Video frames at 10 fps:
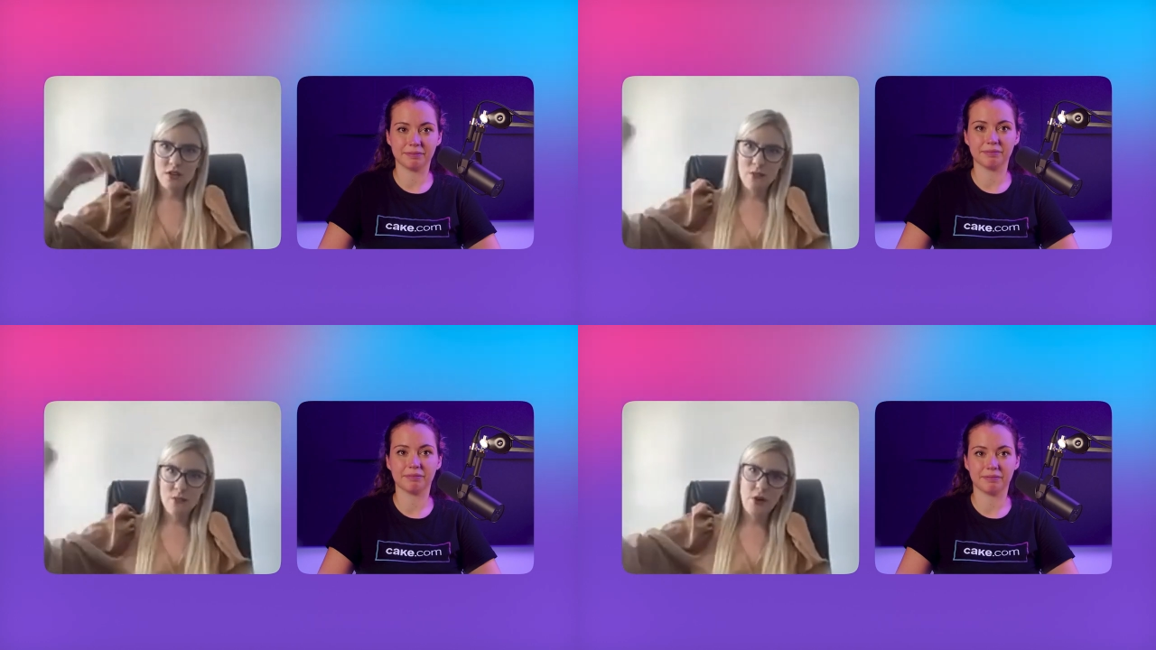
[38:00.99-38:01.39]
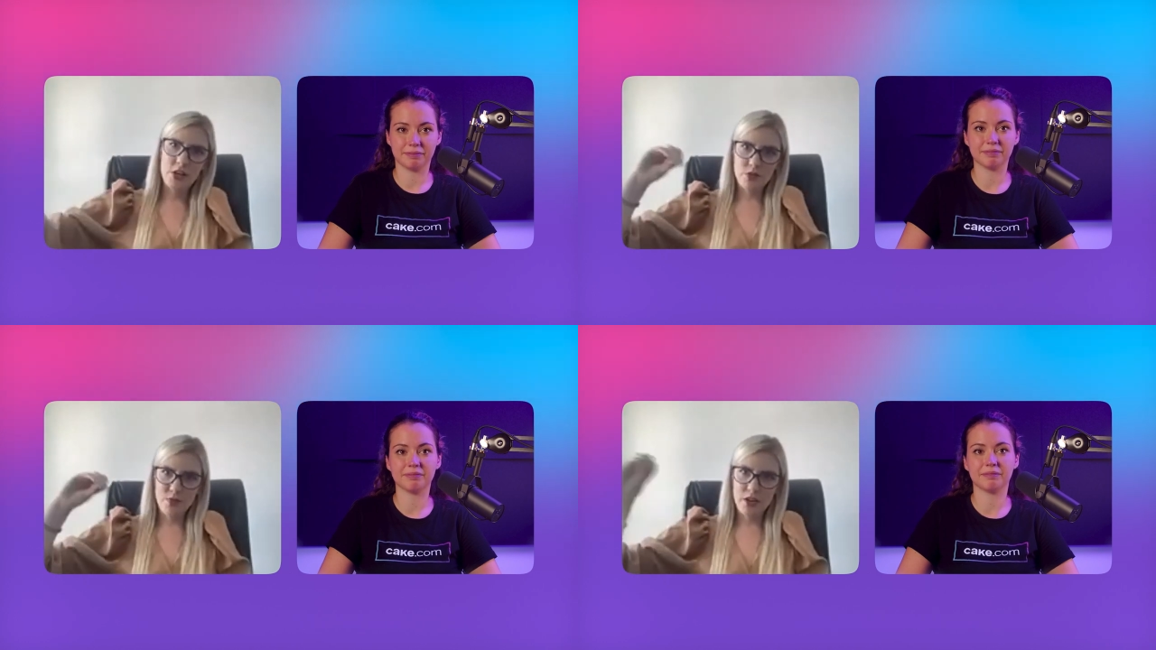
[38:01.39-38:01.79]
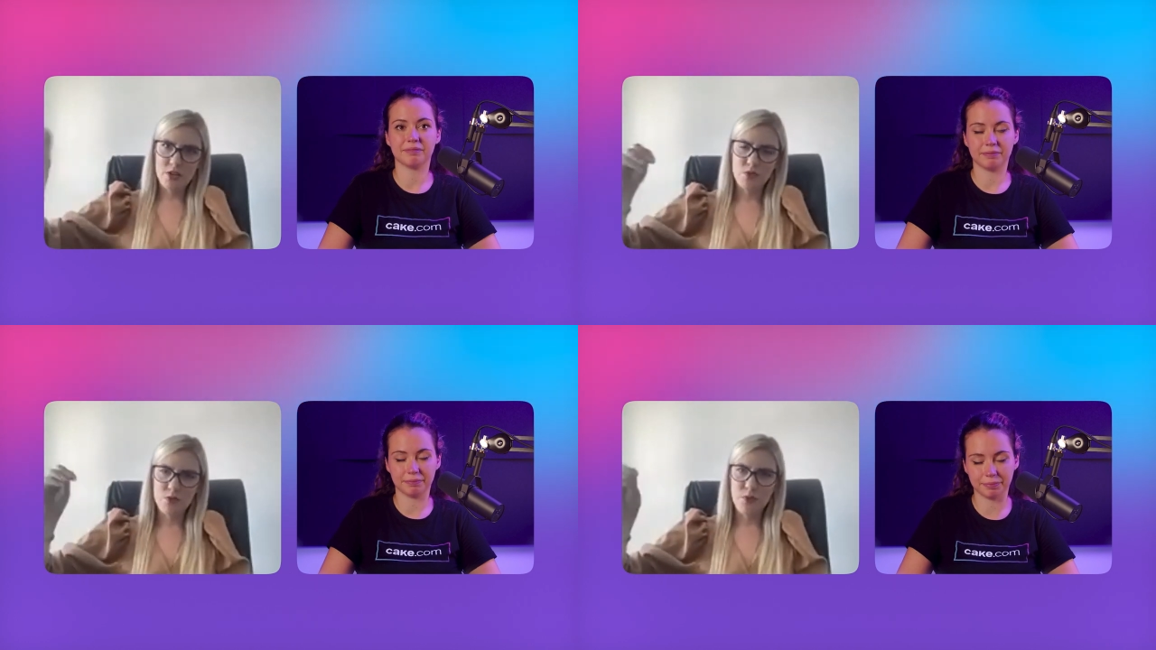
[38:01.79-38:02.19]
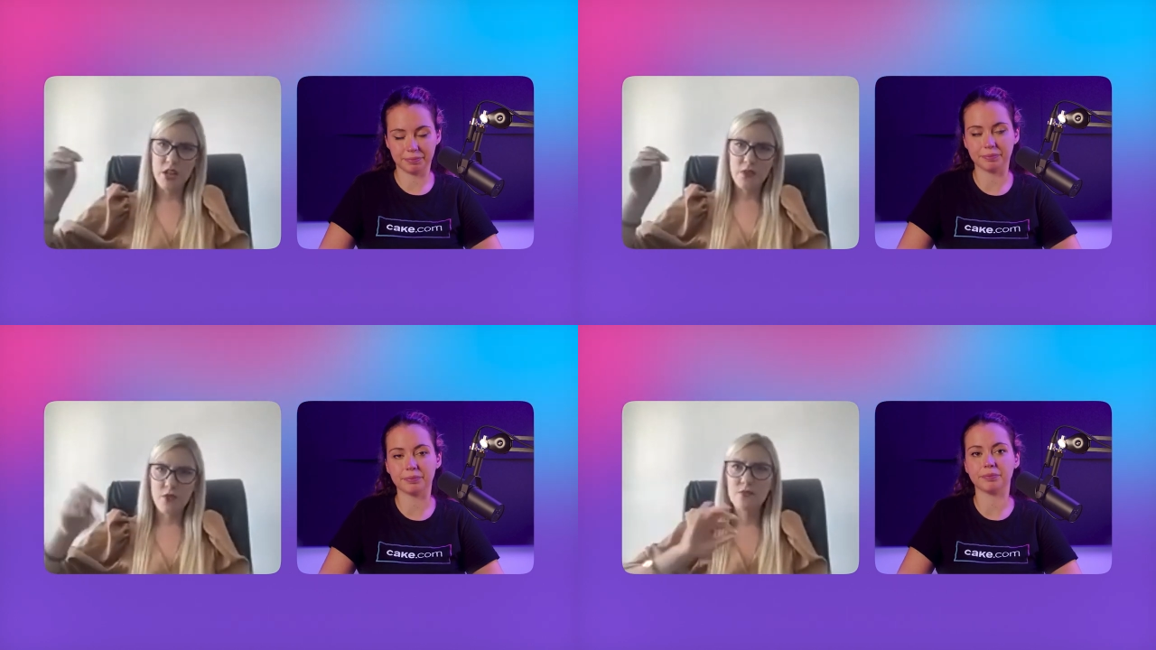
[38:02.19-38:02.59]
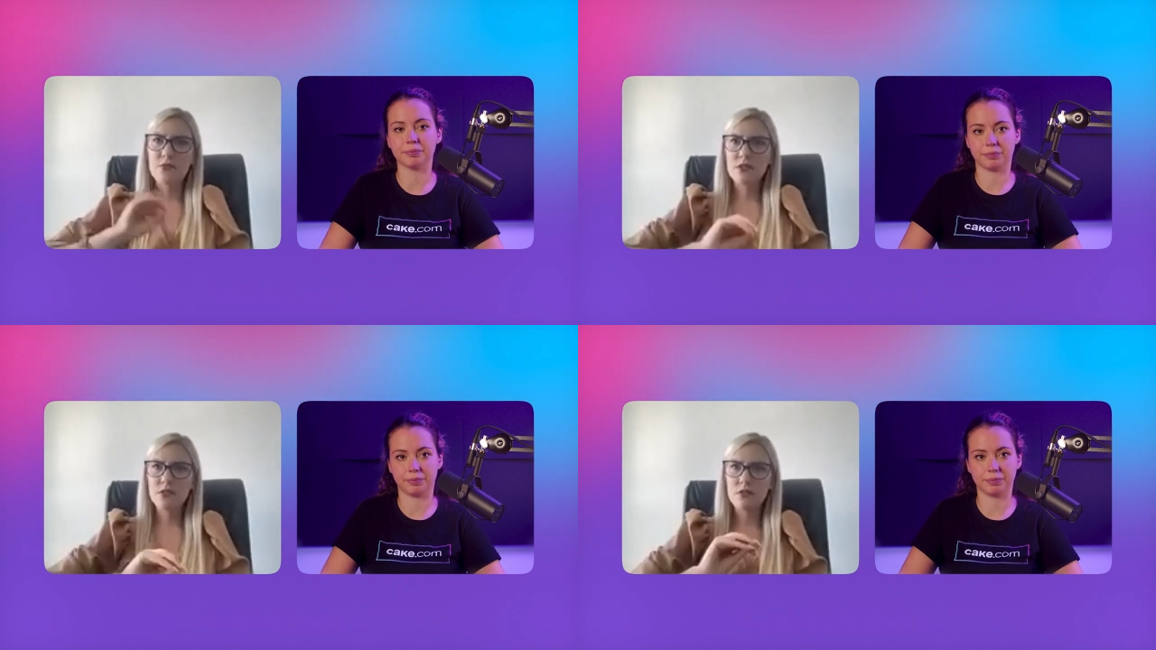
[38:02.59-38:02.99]
Speaker 1: the project management platform, mm-hmm.
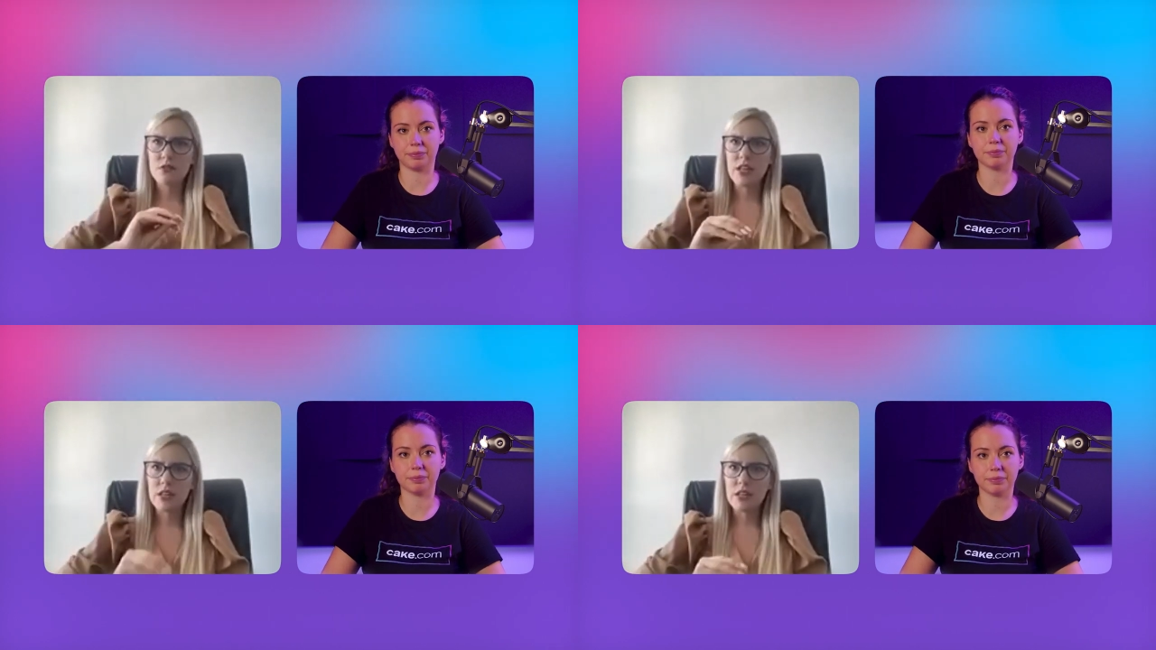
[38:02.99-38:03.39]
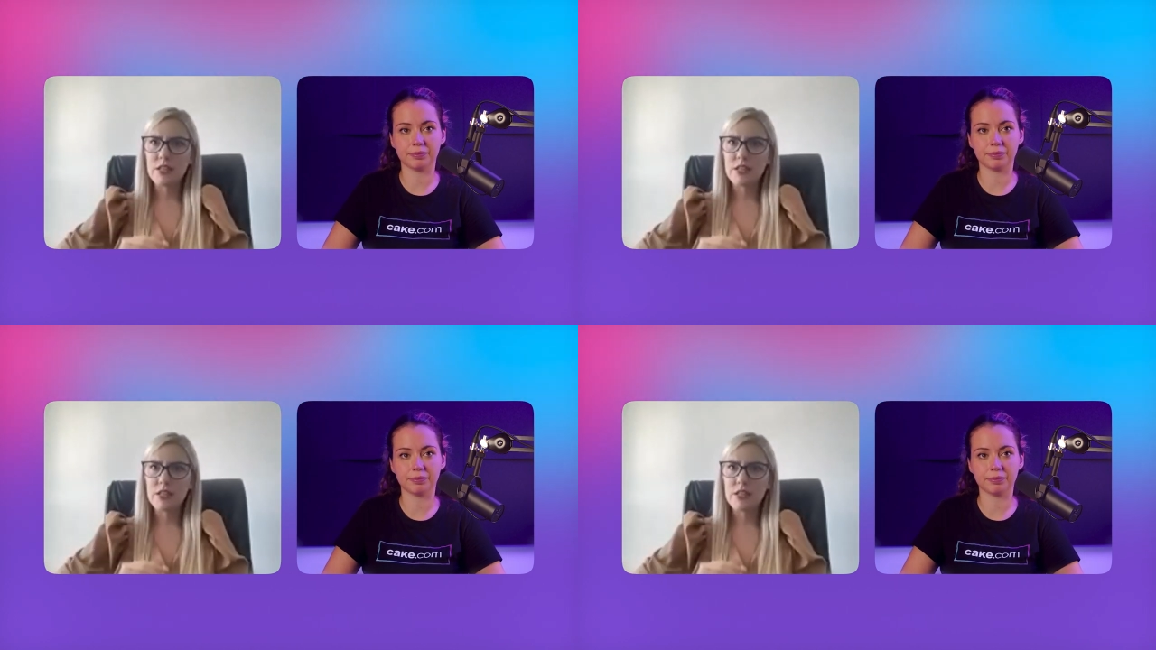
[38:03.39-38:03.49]
but solely